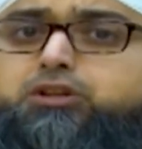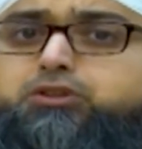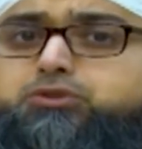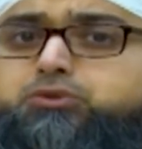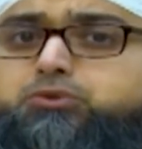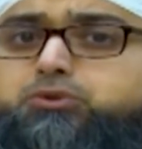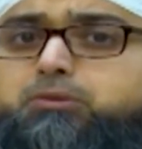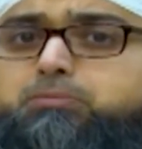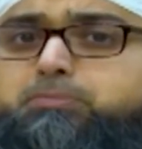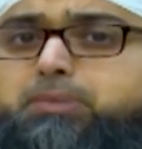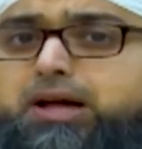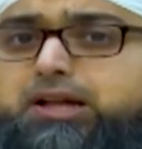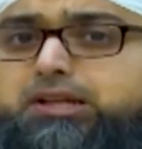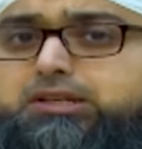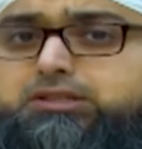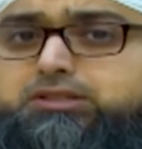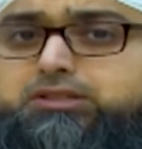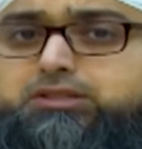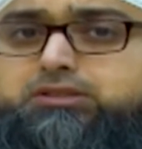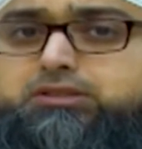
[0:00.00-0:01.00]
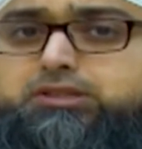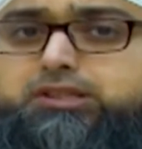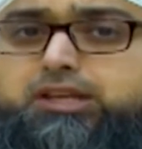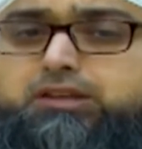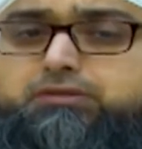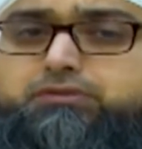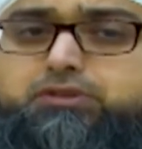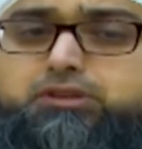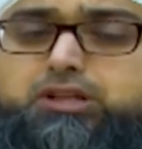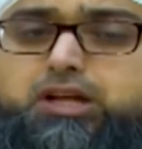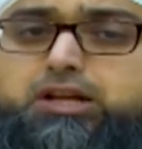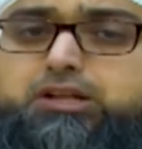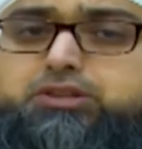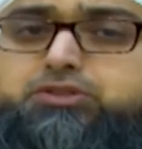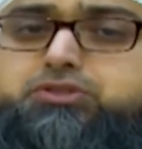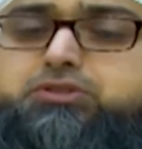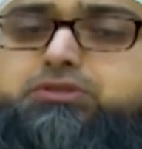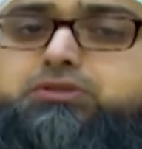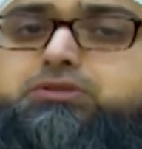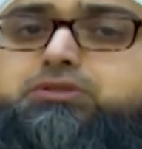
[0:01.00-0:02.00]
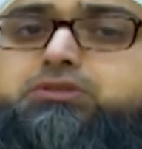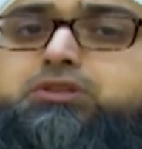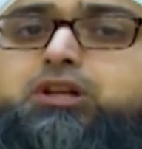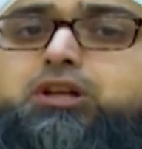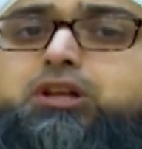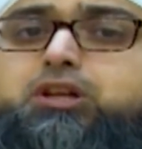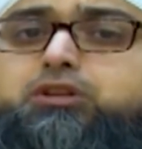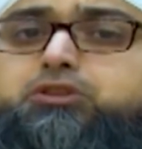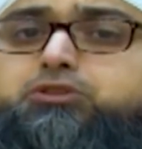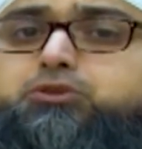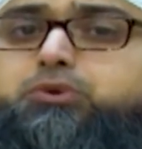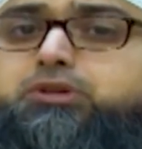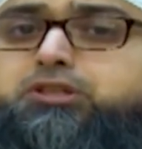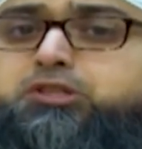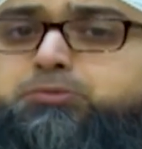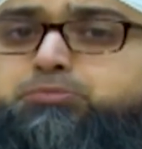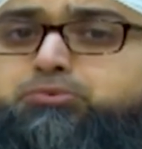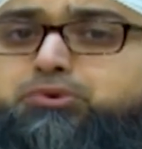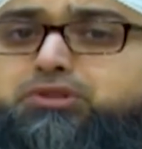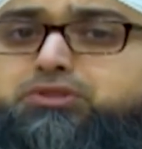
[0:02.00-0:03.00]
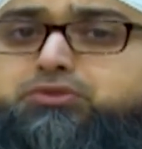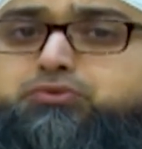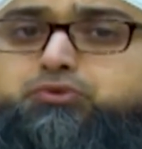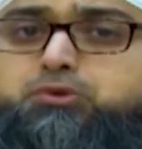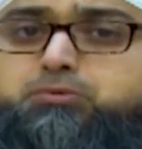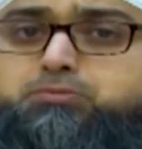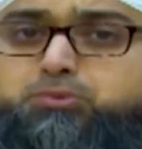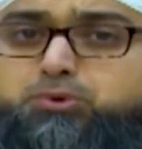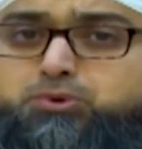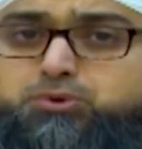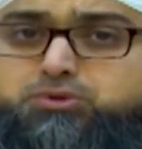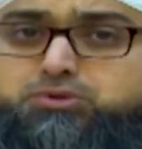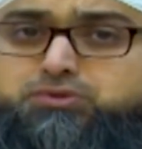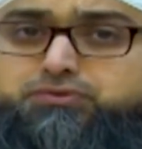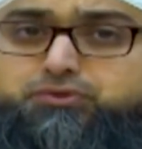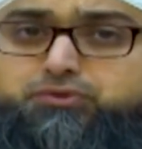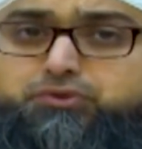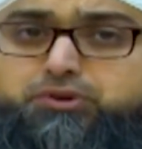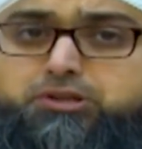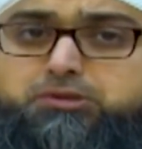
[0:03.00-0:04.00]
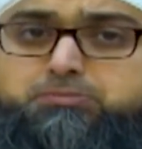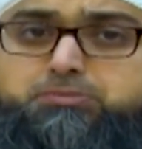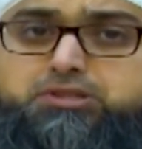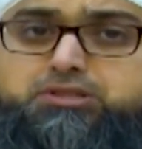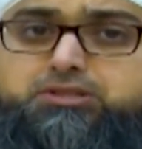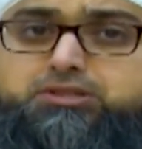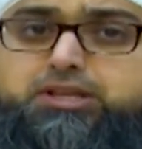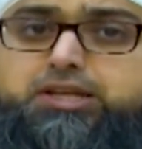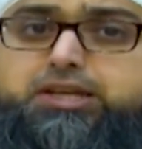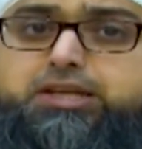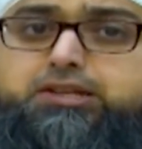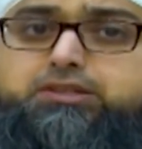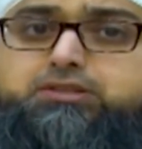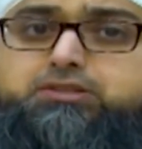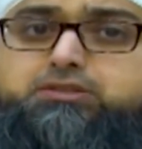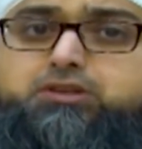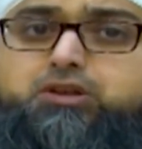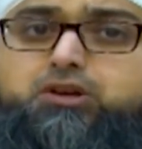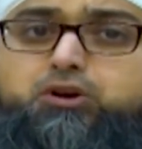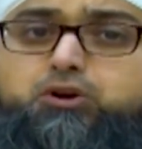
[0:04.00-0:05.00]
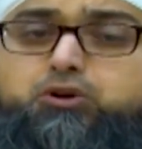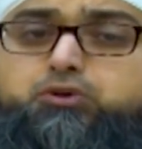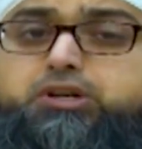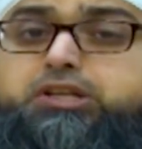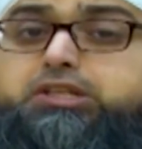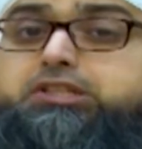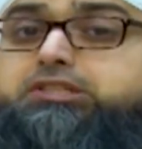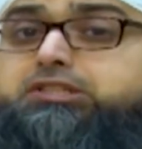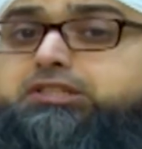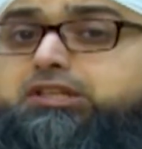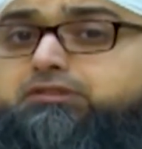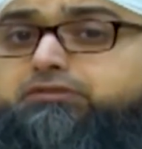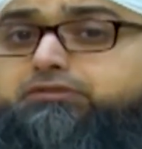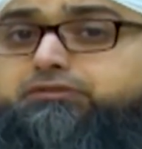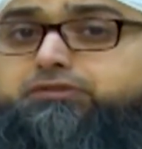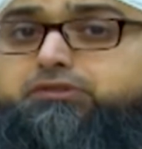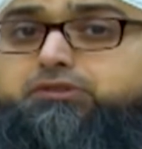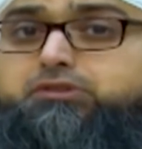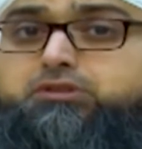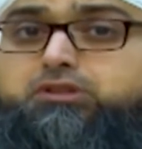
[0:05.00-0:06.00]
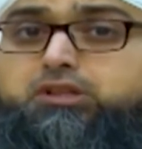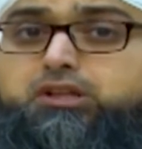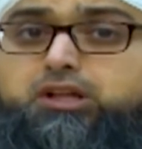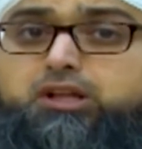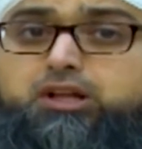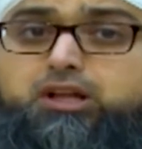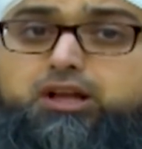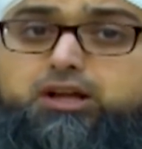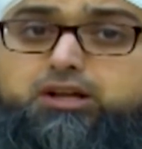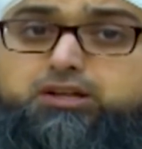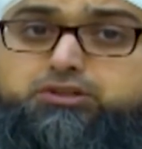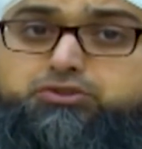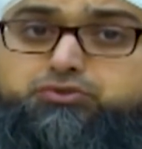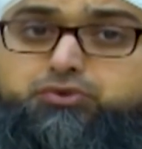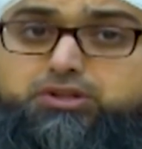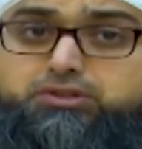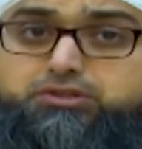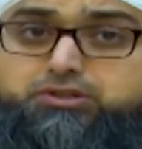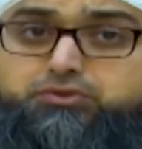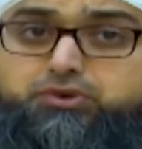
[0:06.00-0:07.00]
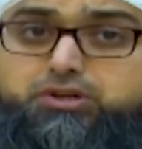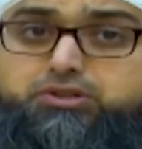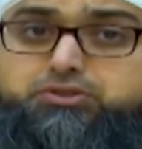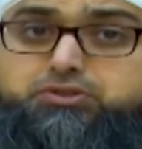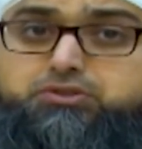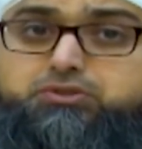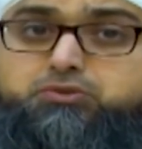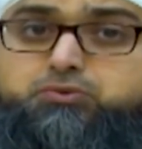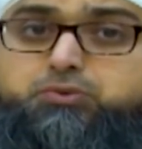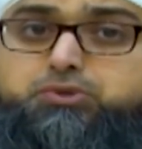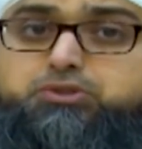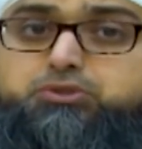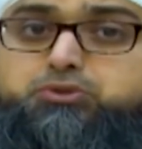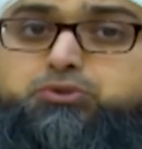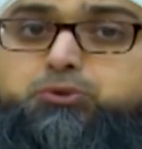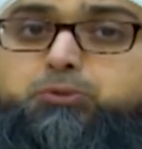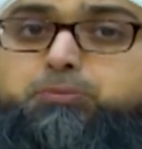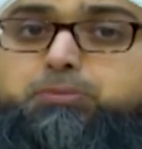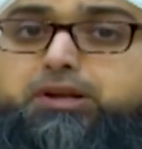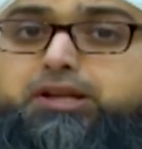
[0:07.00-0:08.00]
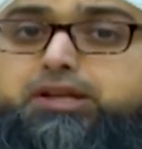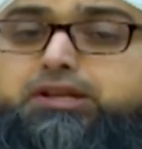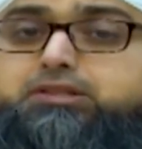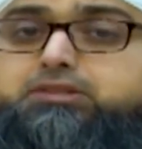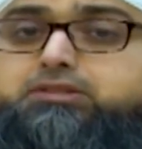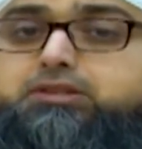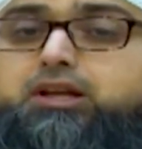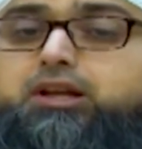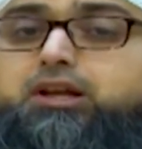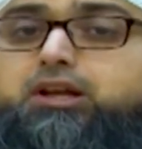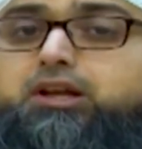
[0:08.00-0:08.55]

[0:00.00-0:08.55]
to abandon evil actions, to express remorse for any mistakes or any sinful transgressions which took place.